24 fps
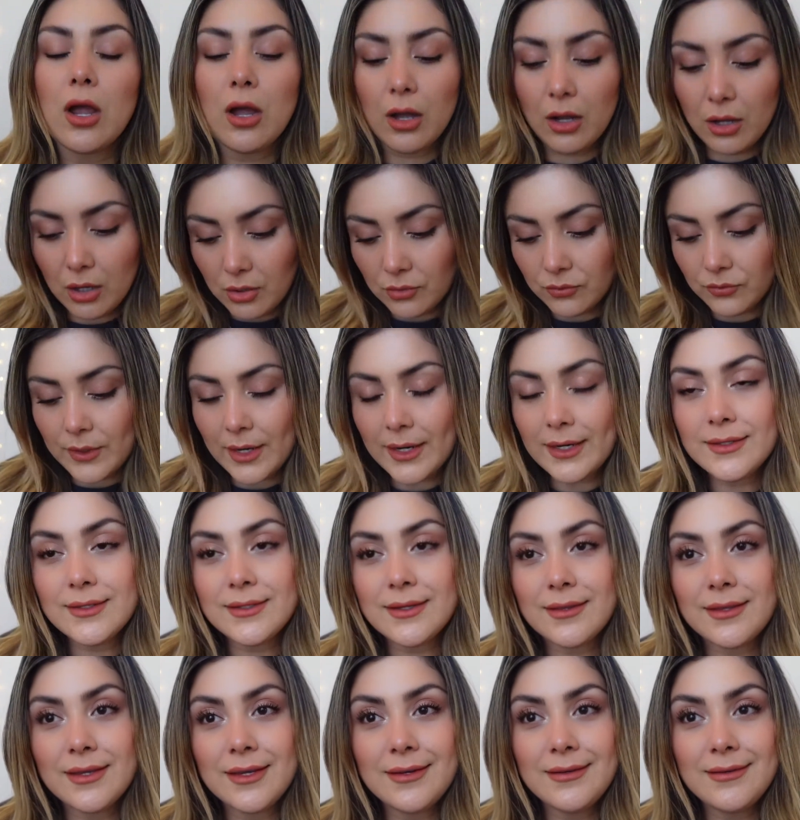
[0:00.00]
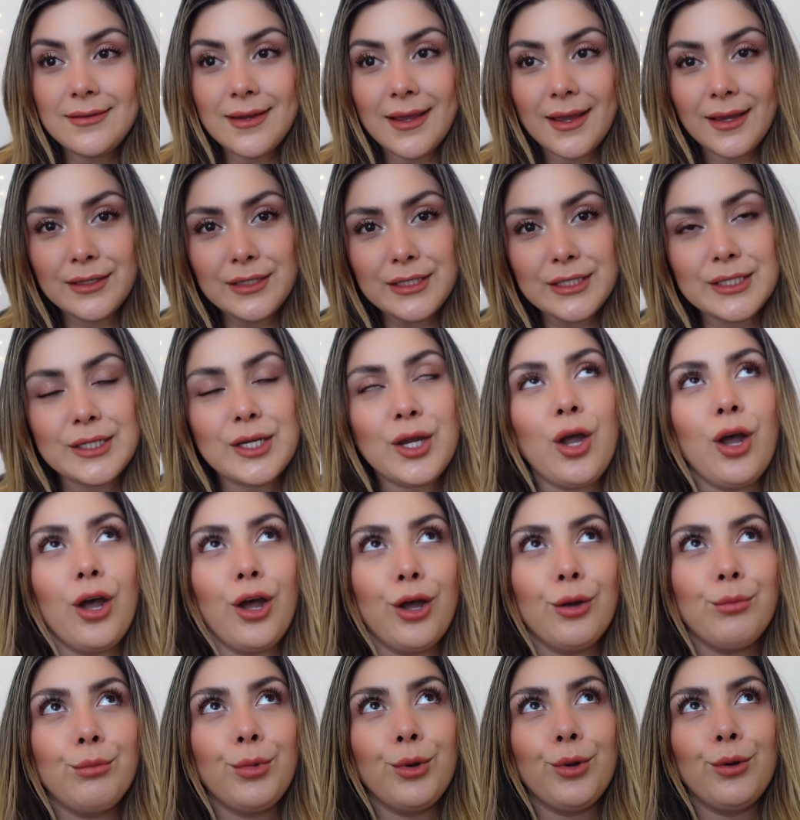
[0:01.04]
All right, the next
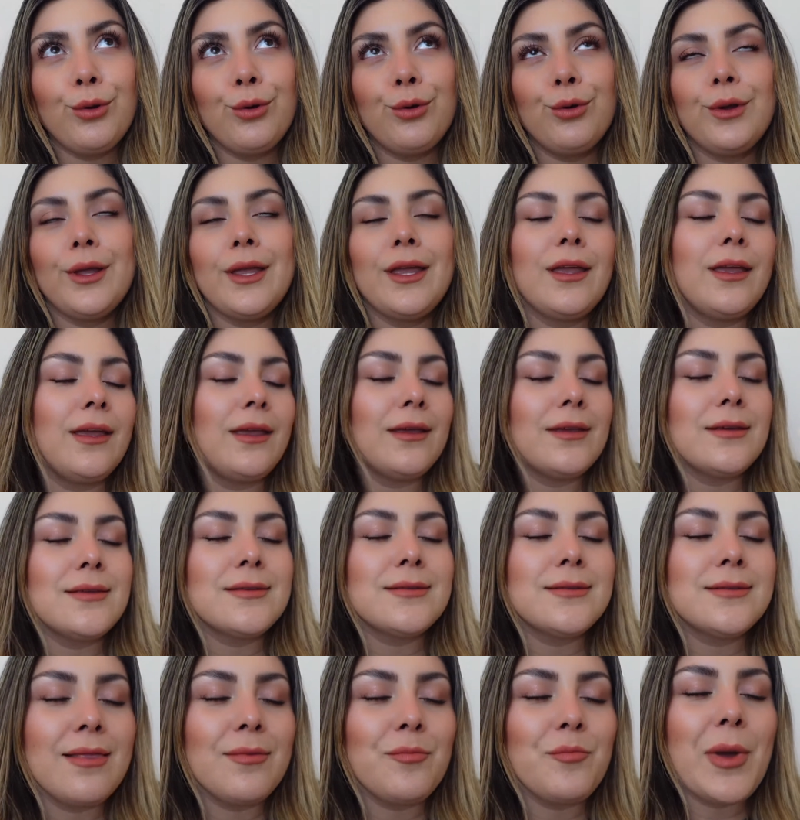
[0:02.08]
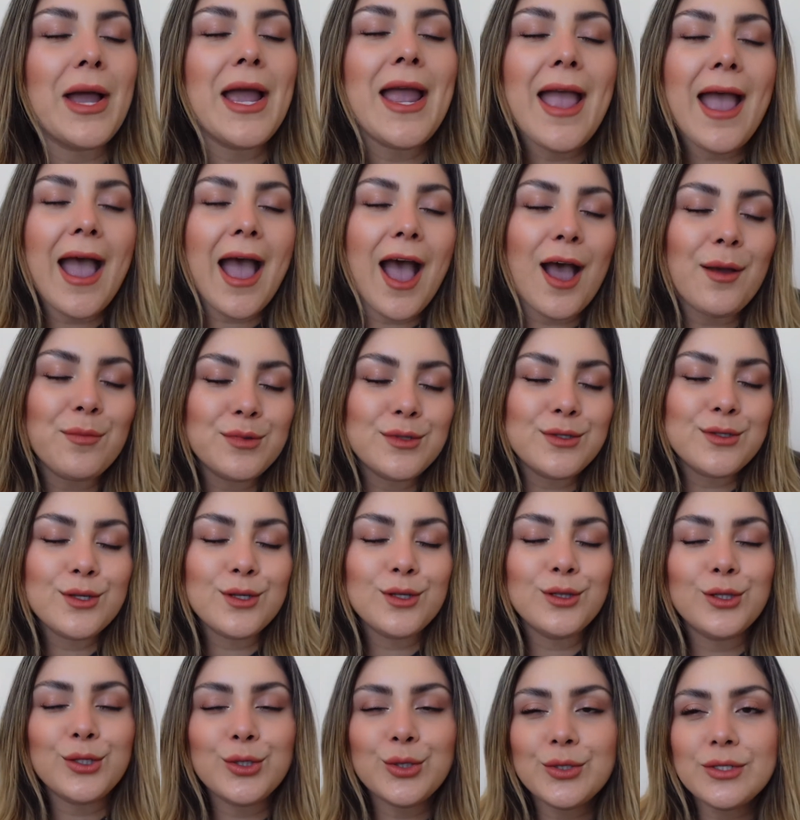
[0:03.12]
combo is my
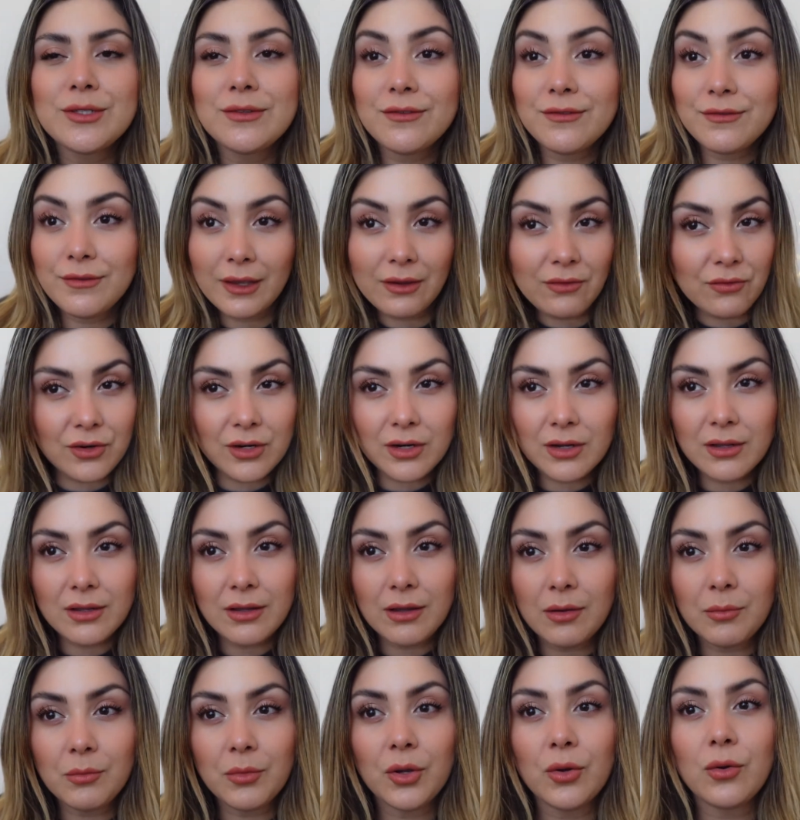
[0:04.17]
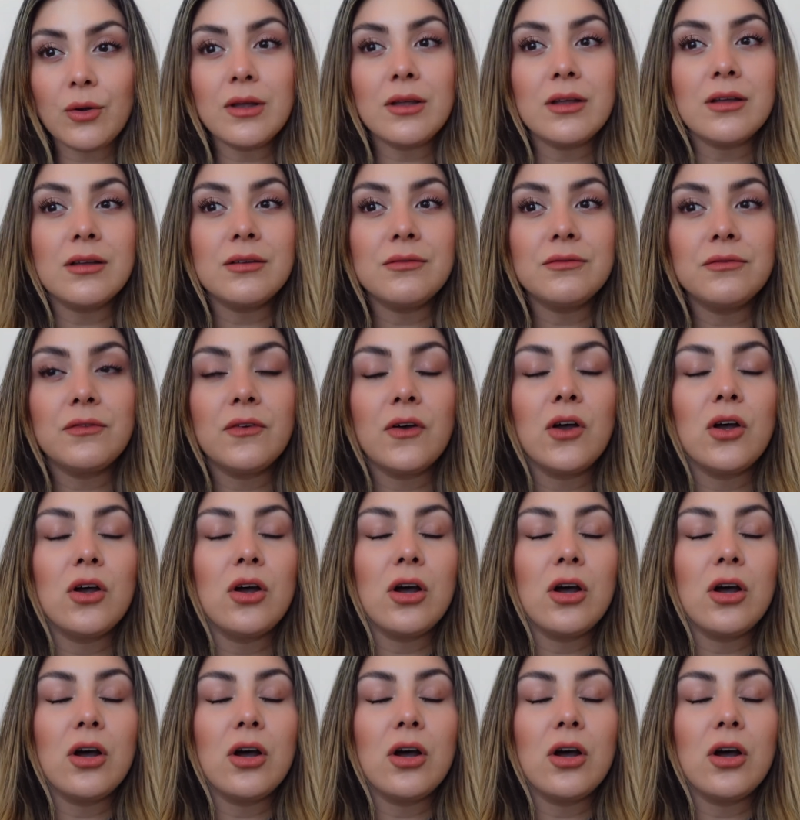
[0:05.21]
absolute favorite combo of